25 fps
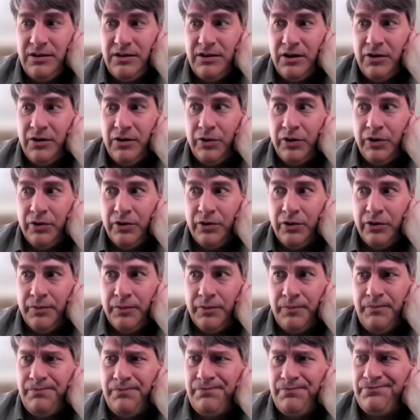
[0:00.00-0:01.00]

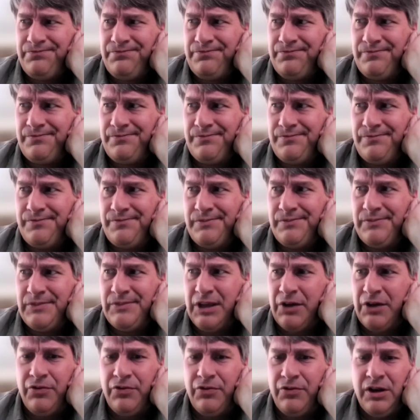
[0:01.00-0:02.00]
real
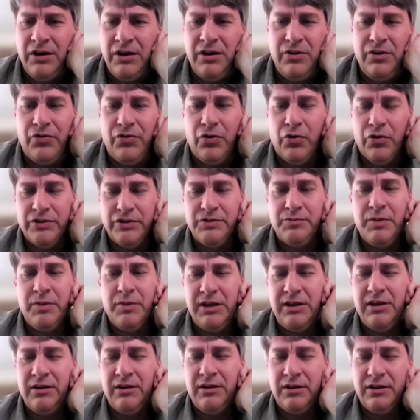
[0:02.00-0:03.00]
affinity for is
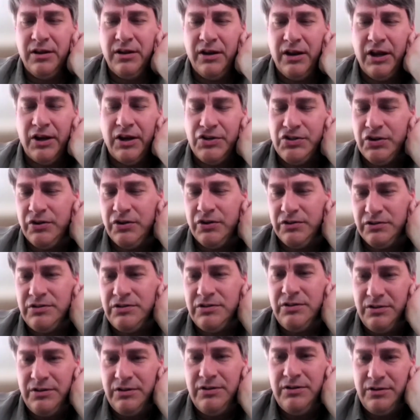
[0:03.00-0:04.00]
making connections,